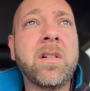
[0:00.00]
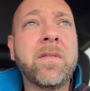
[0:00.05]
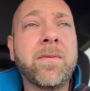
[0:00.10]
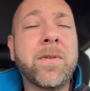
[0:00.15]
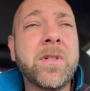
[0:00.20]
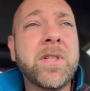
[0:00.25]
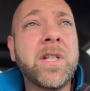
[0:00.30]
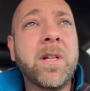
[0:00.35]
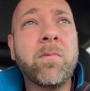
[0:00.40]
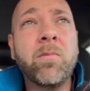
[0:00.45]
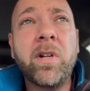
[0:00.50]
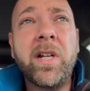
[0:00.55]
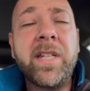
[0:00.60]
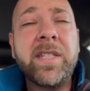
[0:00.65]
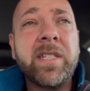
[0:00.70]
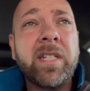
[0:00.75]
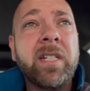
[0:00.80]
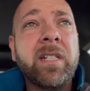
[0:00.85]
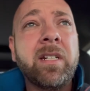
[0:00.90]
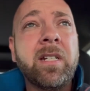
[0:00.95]
for some
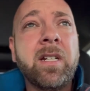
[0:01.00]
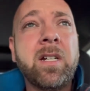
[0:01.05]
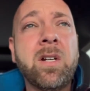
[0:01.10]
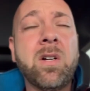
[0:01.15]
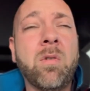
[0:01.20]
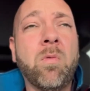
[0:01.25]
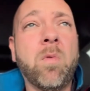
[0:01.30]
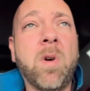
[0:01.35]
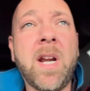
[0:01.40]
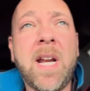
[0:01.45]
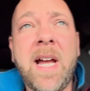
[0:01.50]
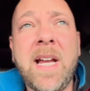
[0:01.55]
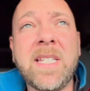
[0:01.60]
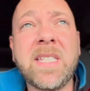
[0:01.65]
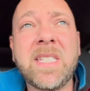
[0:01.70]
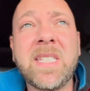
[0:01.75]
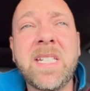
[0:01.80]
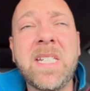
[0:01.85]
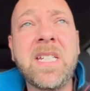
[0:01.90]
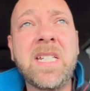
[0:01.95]
reason, what I
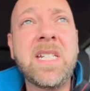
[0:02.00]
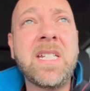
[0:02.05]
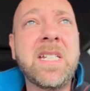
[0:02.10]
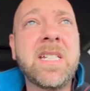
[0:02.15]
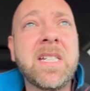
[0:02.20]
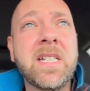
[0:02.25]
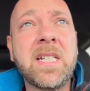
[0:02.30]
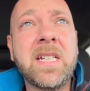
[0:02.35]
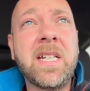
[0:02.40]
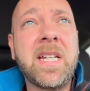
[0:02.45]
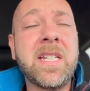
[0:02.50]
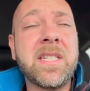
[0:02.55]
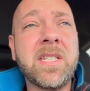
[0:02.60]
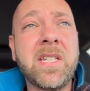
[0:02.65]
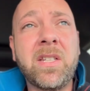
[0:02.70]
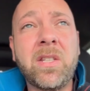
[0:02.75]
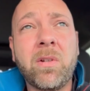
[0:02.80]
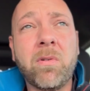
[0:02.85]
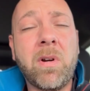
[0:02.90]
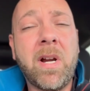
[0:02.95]
see
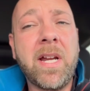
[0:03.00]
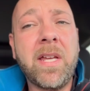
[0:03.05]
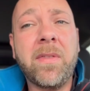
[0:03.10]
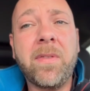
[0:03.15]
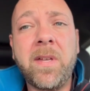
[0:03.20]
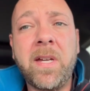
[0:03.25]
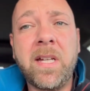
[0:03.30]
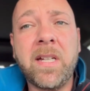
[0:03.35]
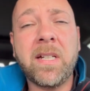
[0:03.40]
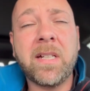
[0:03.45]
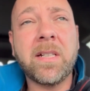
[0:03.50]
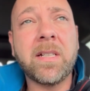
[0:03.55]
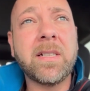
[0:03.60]
isn't the right thing.